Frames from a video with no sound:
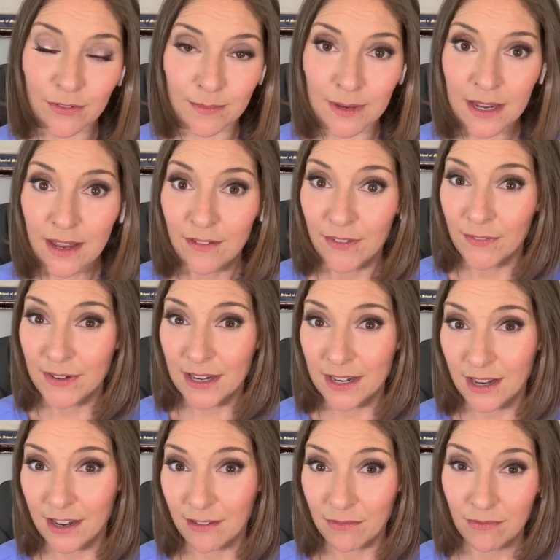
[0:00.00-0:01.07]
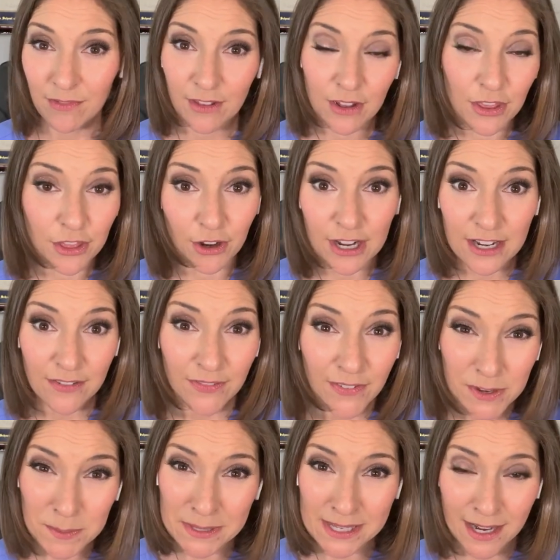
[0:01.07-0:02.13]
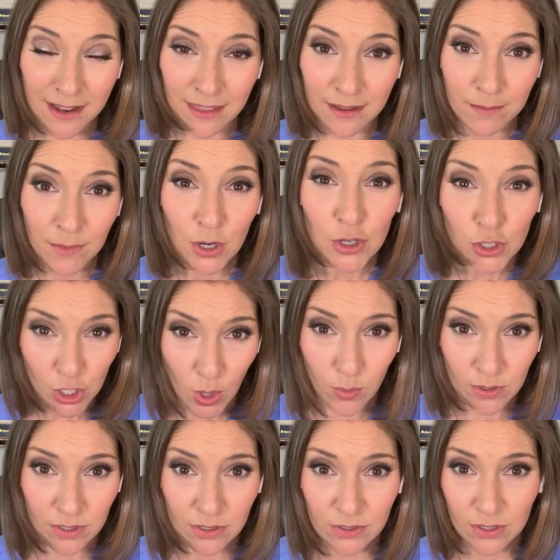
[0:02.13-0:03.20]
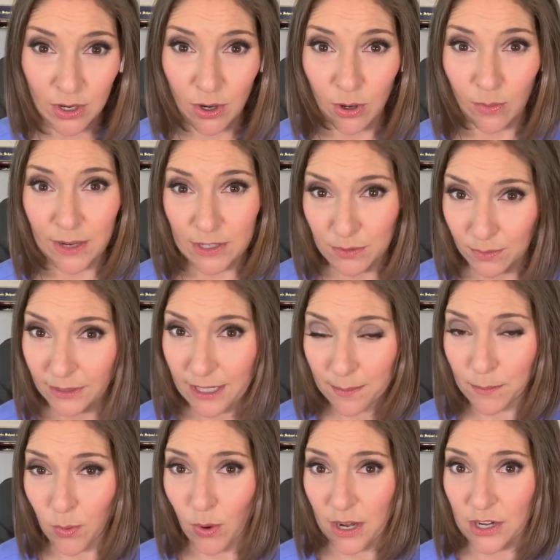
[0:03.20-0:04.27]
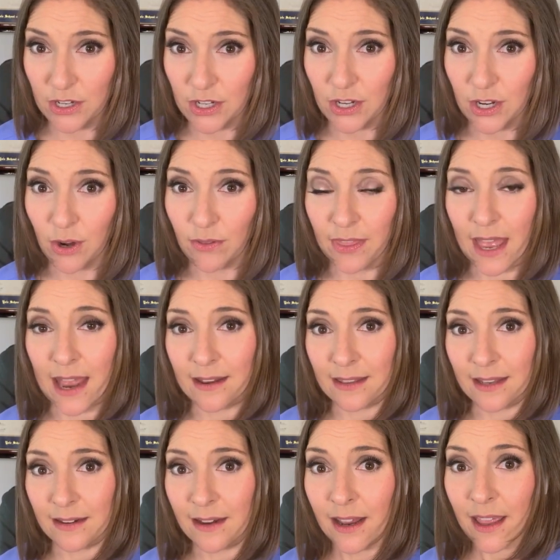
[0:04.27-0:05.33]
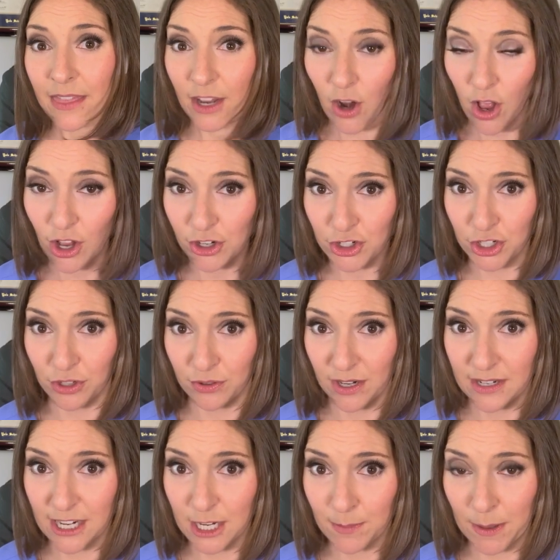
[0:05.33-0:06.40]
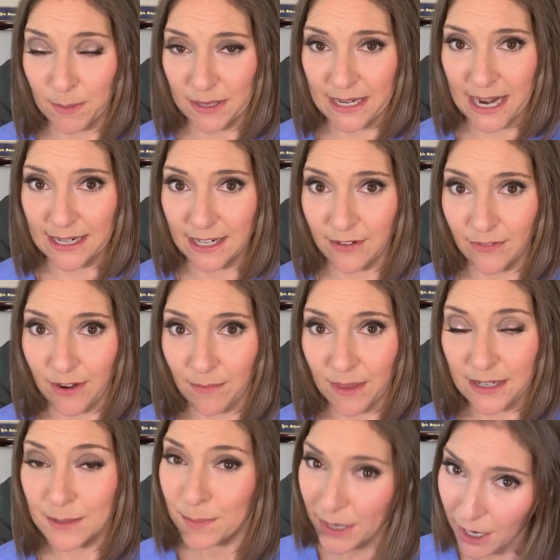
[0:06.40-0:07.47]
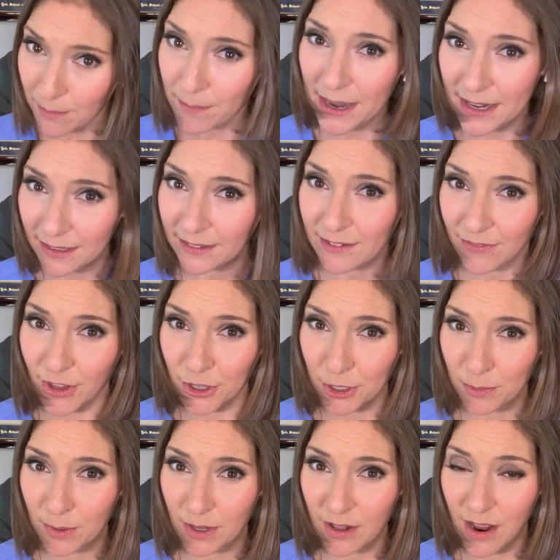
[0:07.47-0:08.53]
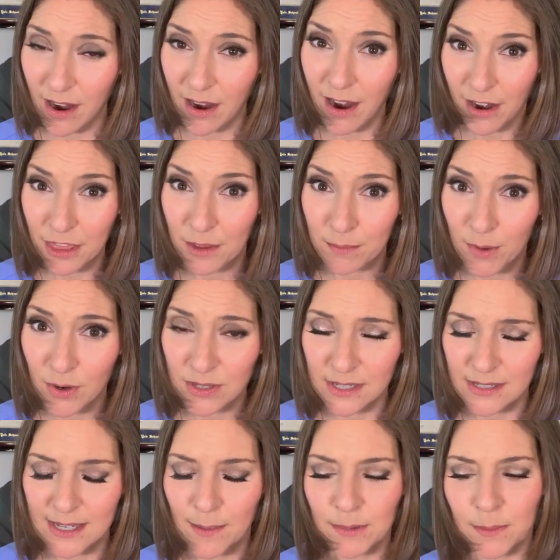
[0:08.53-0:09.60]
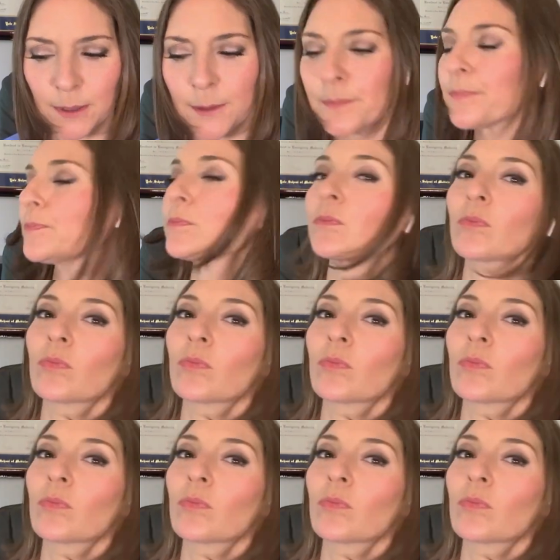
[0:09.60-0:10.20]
from 50 to 30 to 50% of them don't. So it's really important to note that all children need to be protected from this, but are medically vulnerable, are the most susceptible.